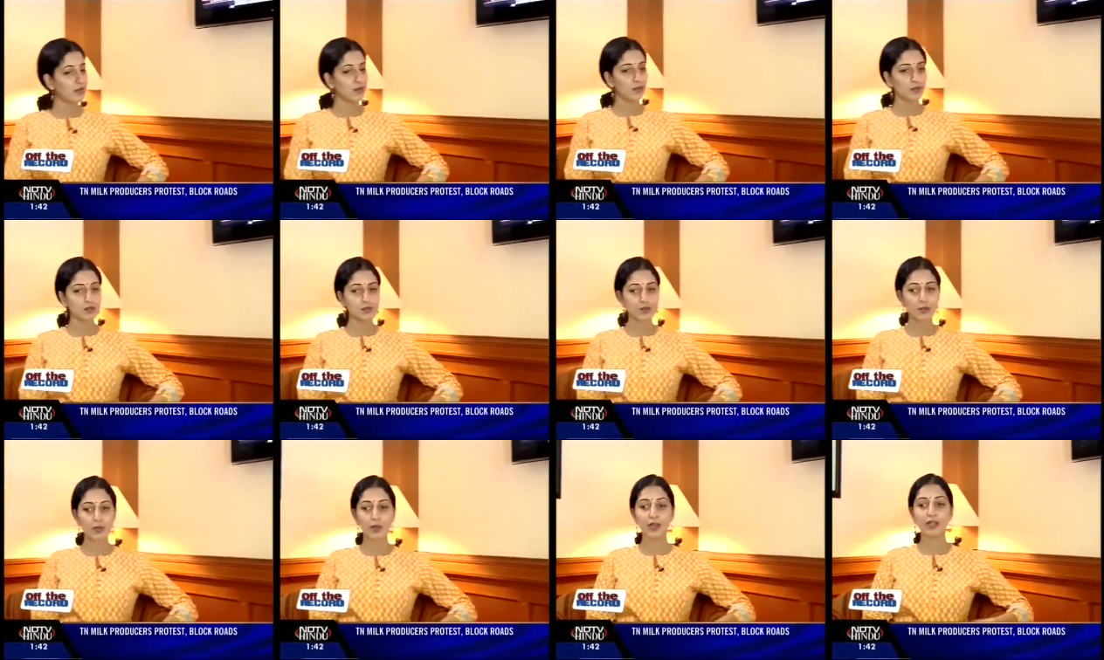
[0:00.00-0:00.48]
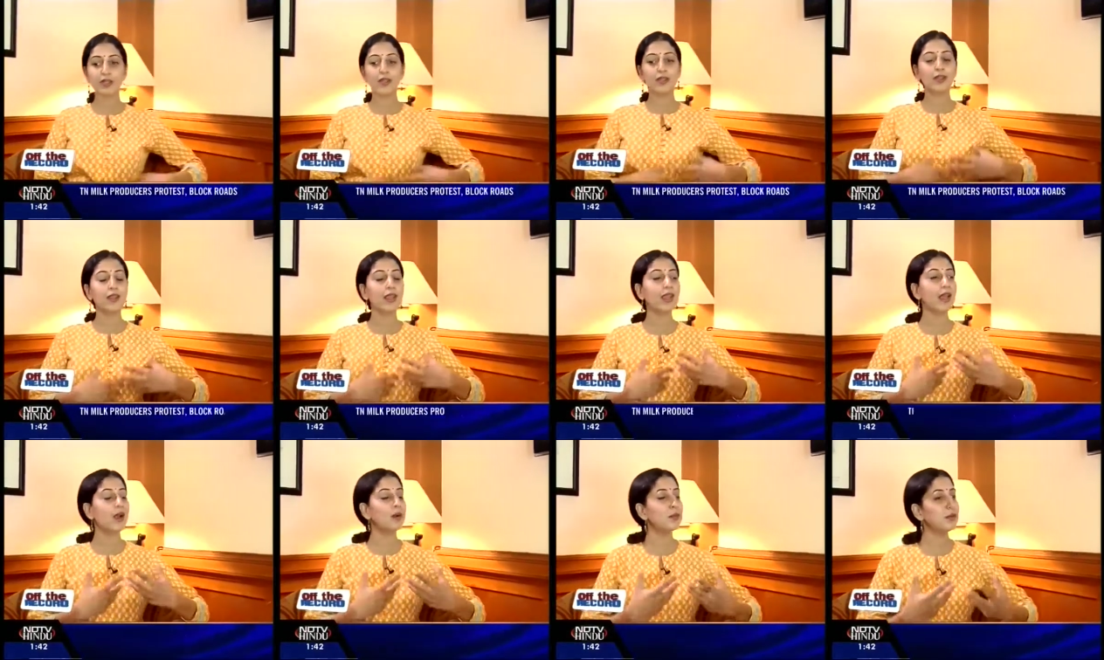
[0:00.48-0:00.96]
are also quite
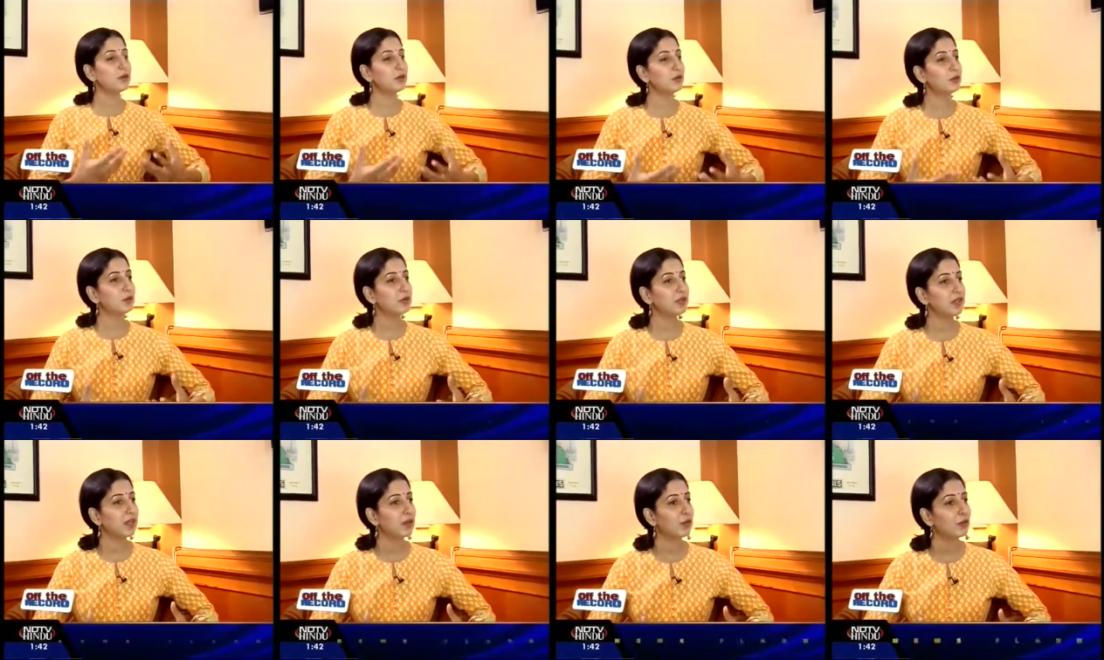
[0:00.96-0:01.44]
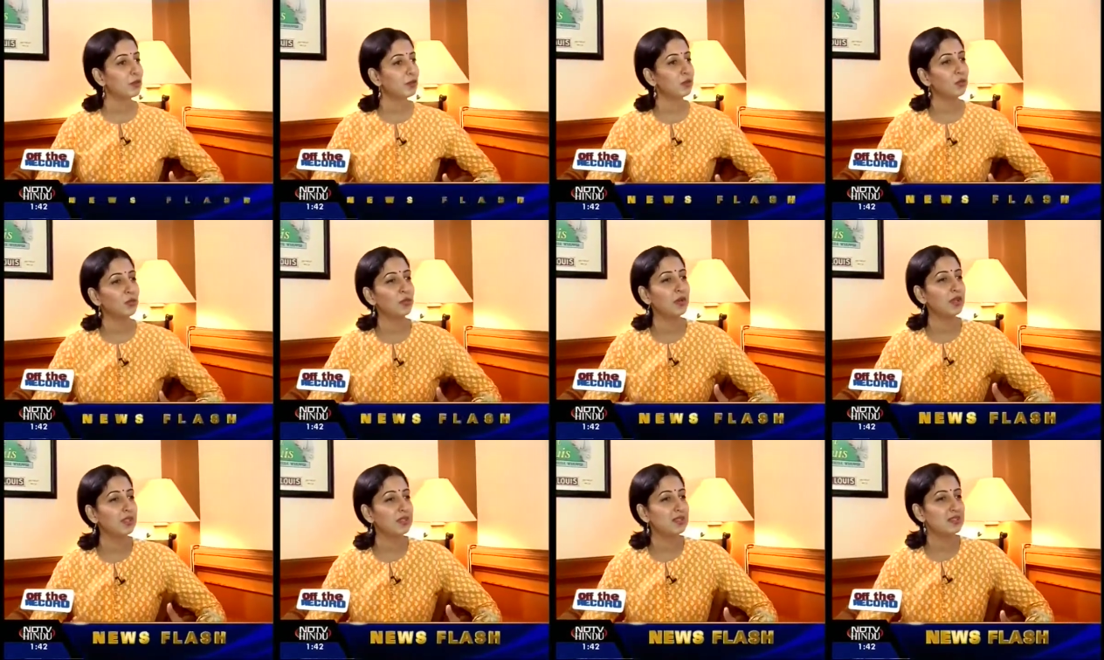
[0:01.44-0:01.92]
enamored with their
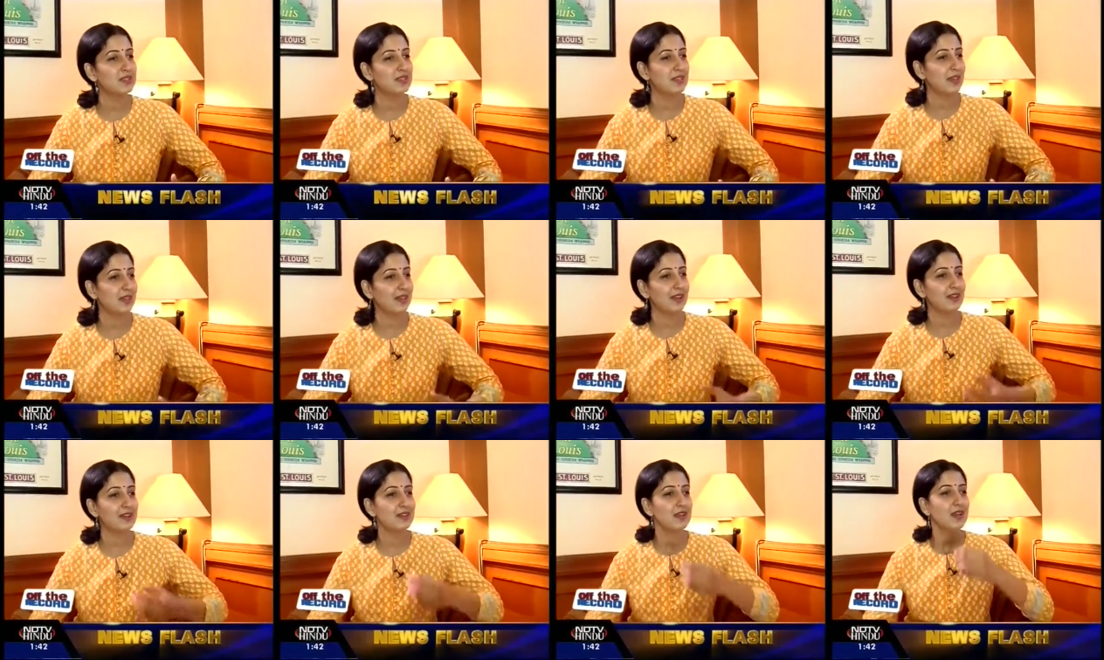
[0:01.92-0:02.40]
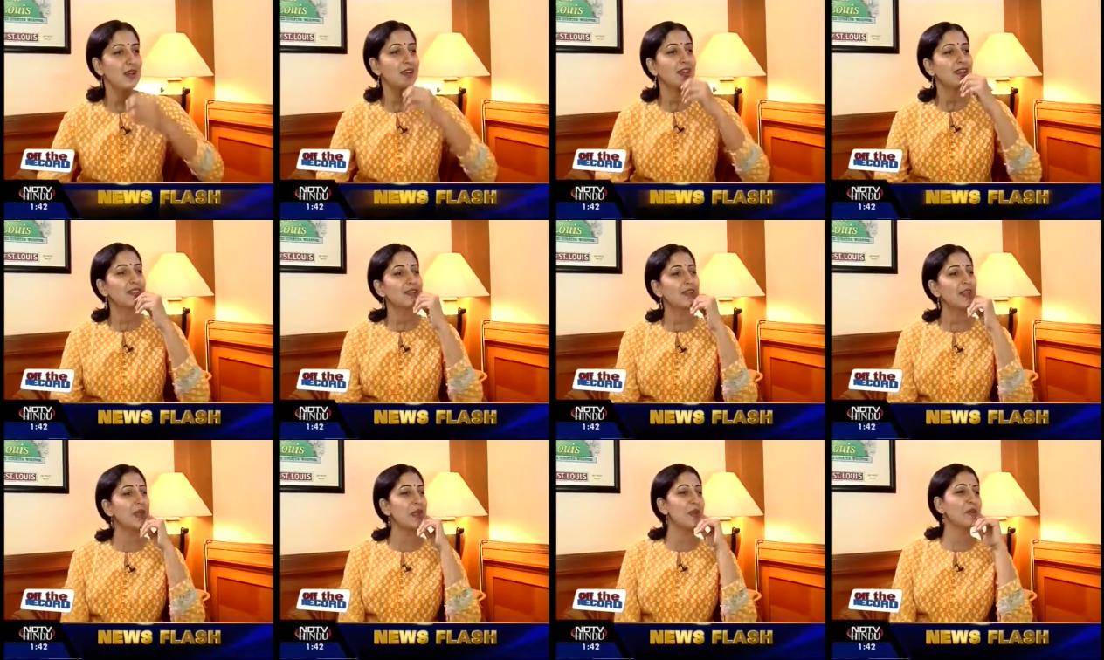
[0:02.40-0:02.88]
own wit and
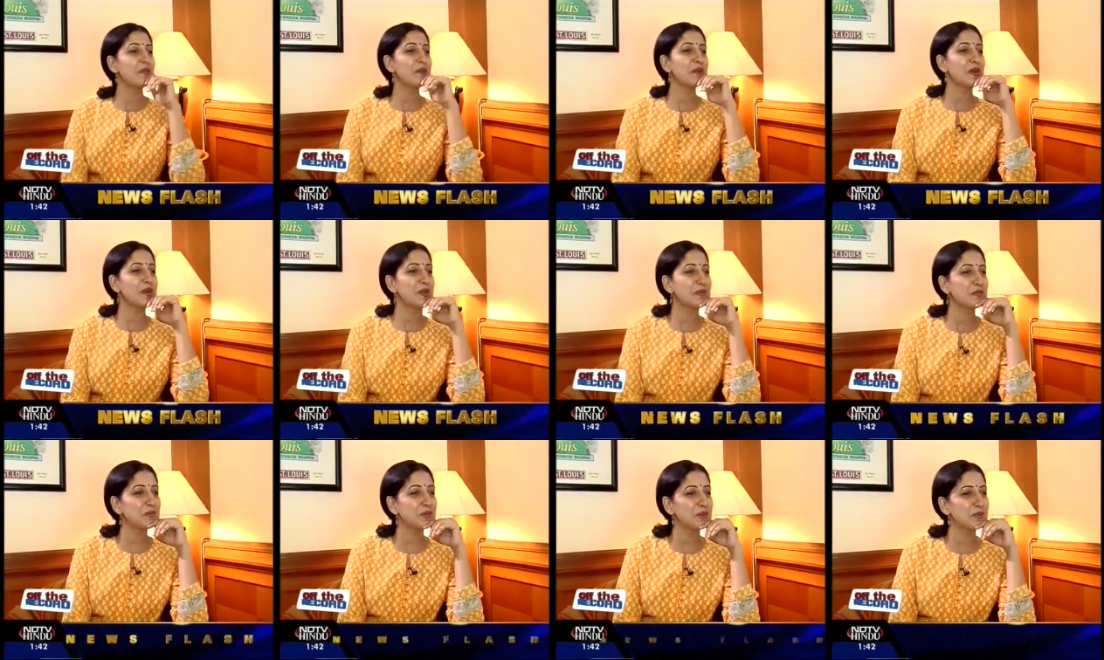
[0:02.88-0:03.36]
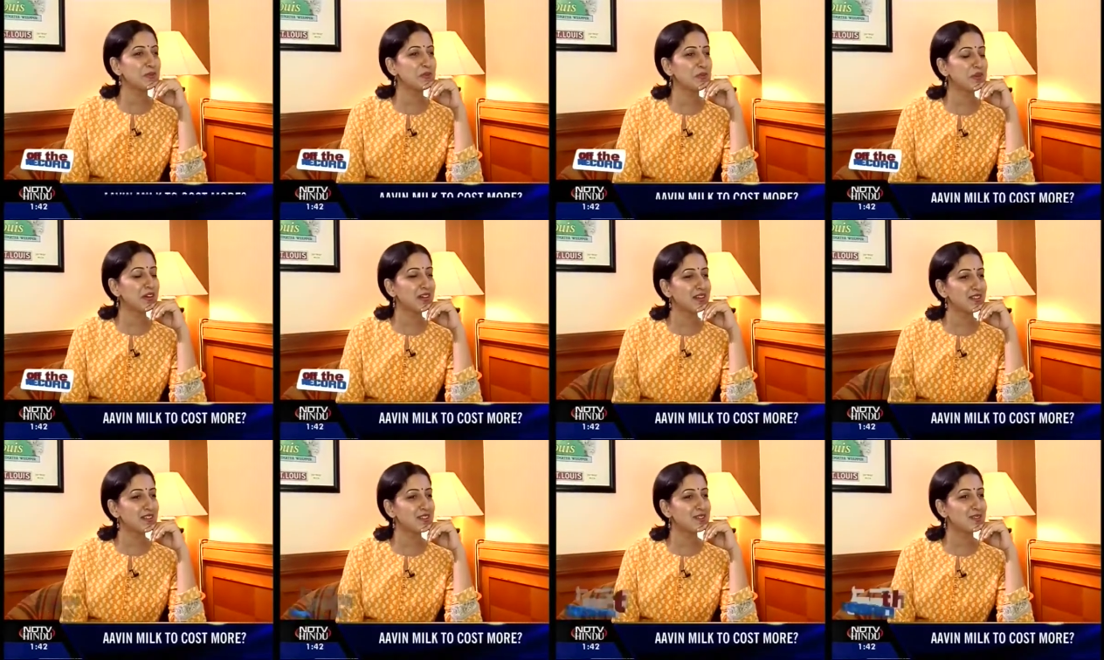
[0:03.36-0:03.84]
their way with
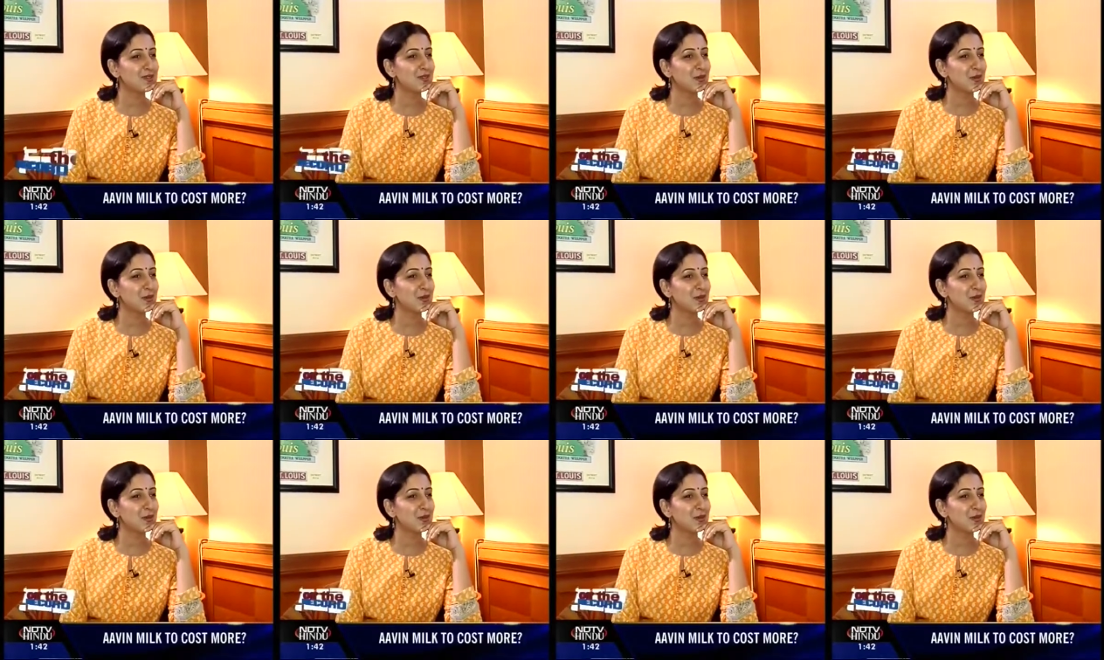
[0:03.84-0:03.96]
words.